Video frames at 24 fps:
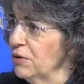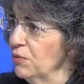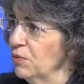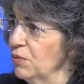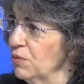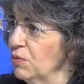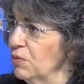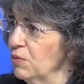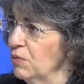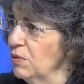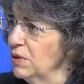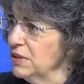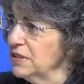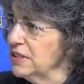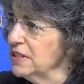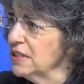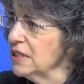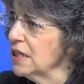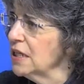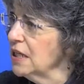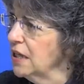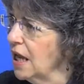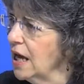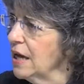What's
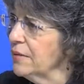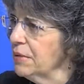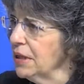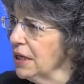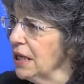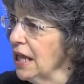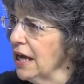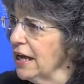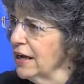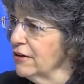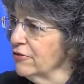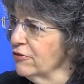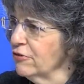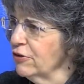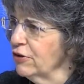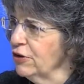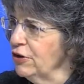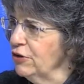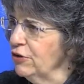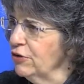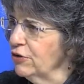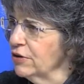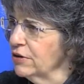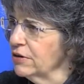the climate like for
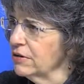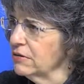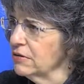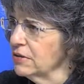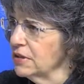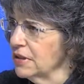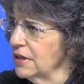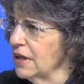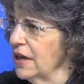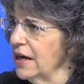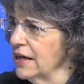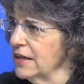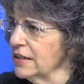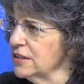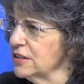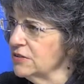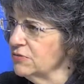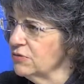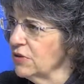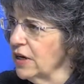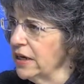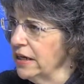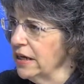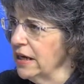your
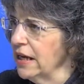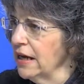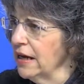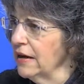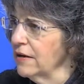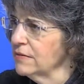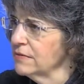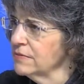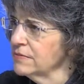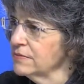clients right now?